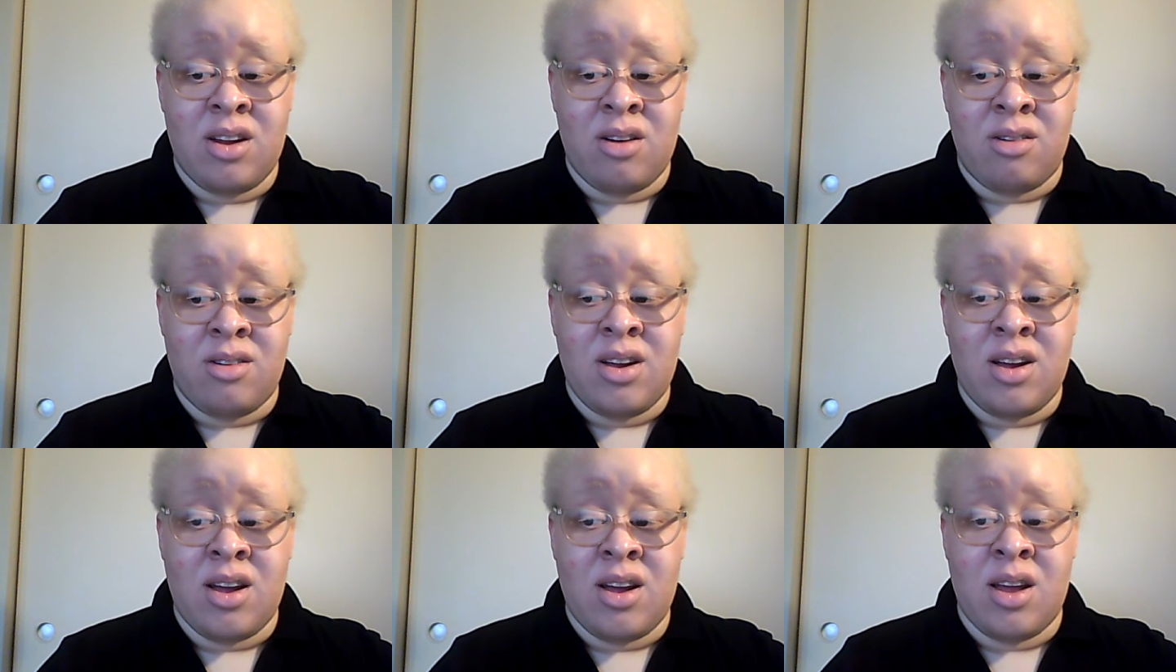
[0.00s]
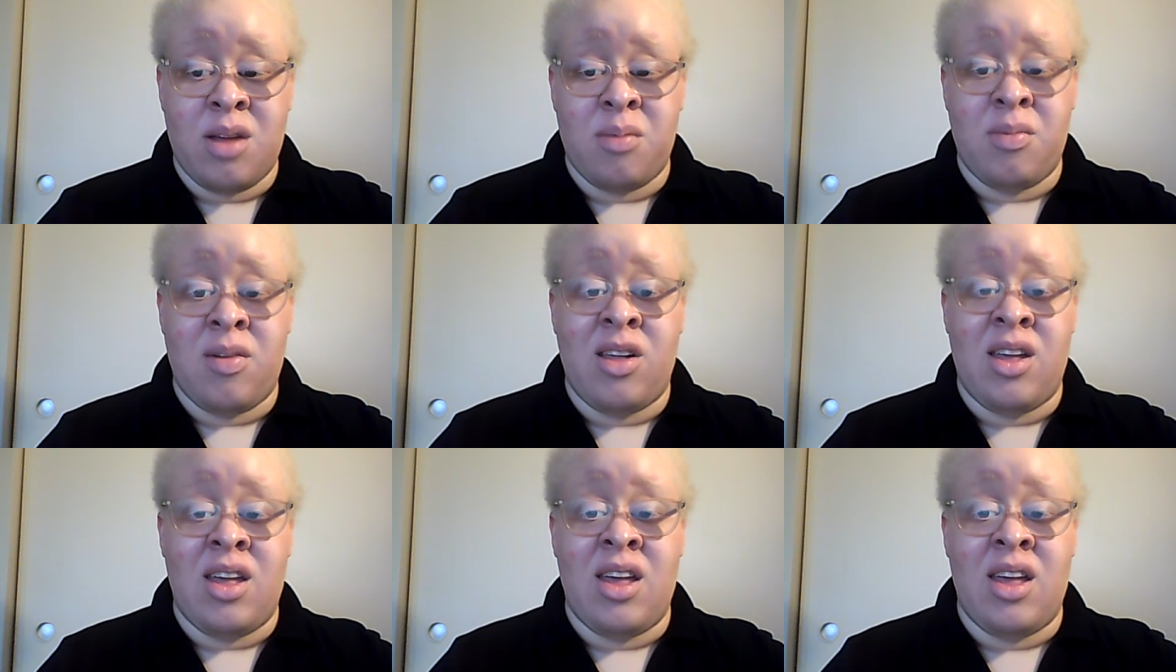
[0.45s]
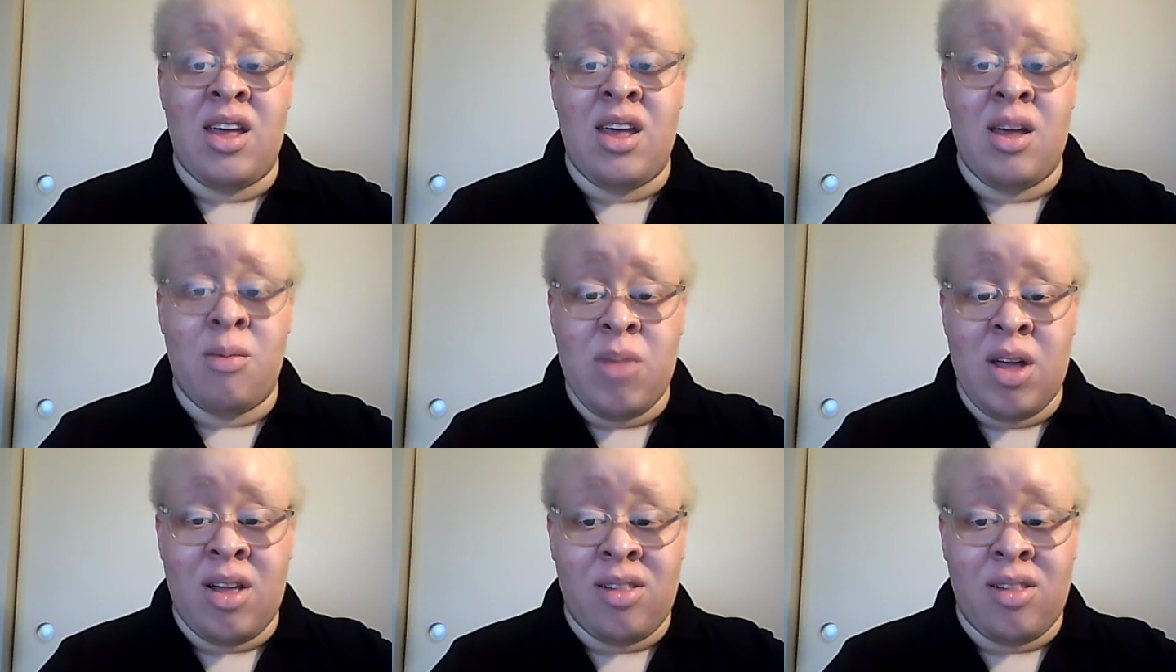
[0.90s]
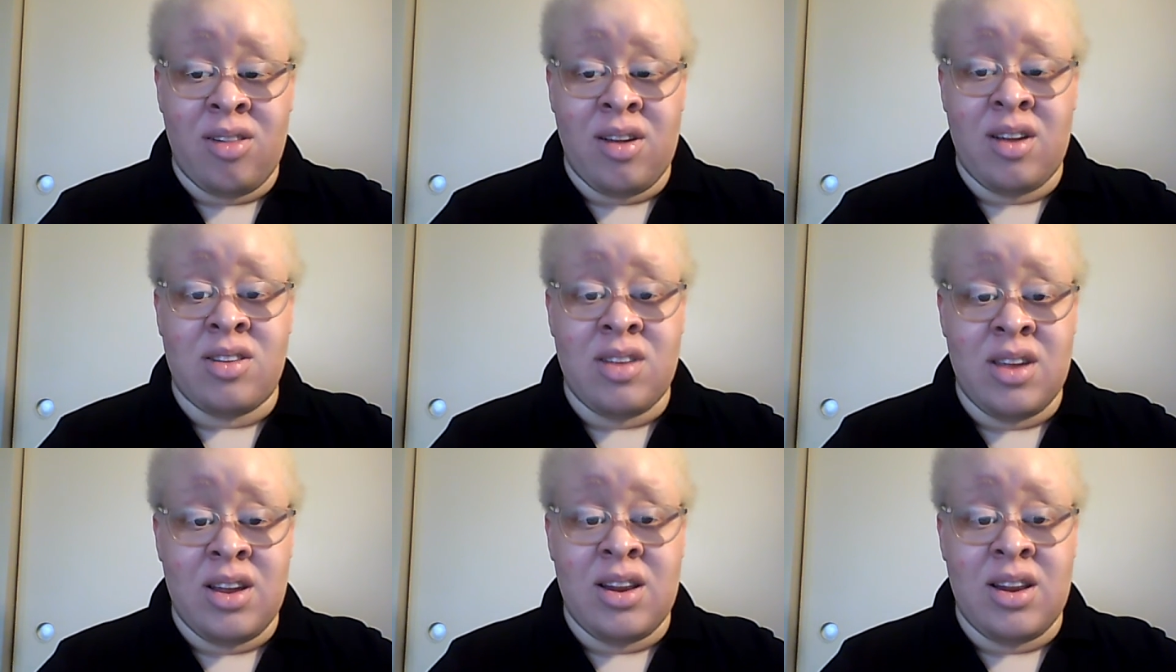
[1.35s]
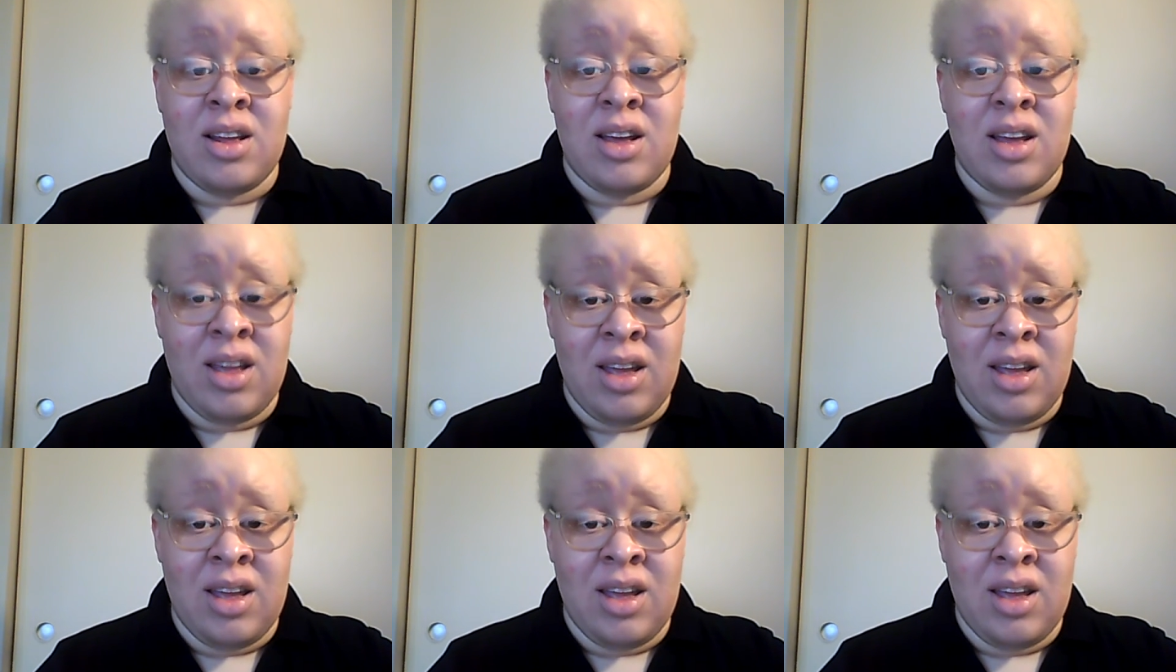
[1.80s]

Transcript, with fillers: or you can email us at